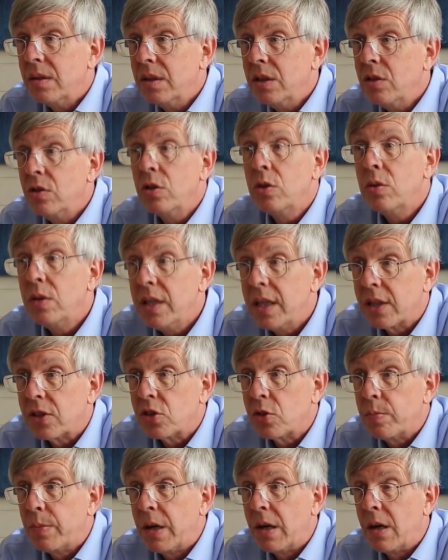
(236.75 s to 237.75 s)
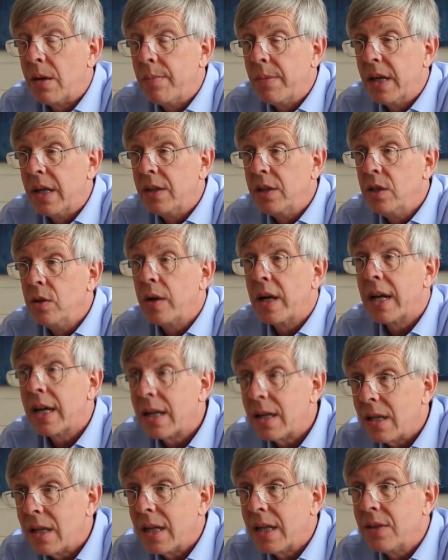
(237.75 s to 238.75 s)
You do the experiment, you
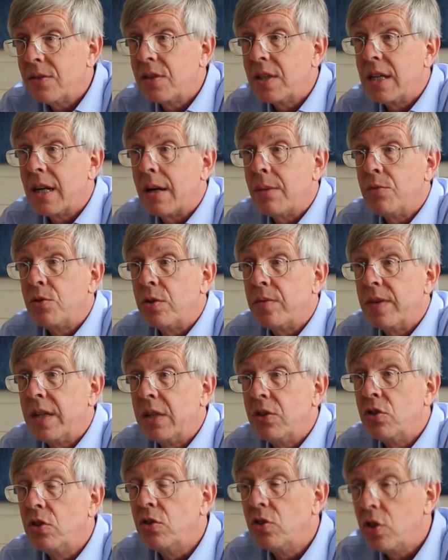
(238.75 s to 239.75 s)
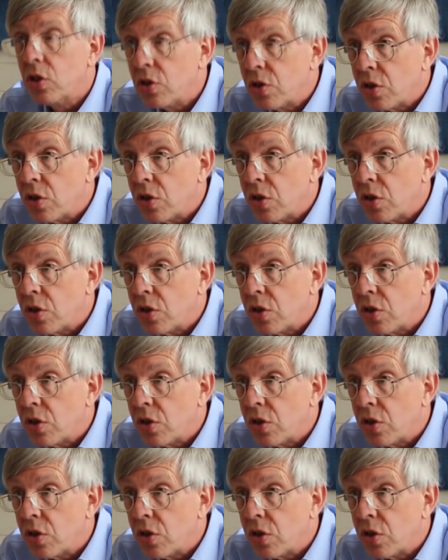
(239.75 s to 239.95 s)
analyze the observations, you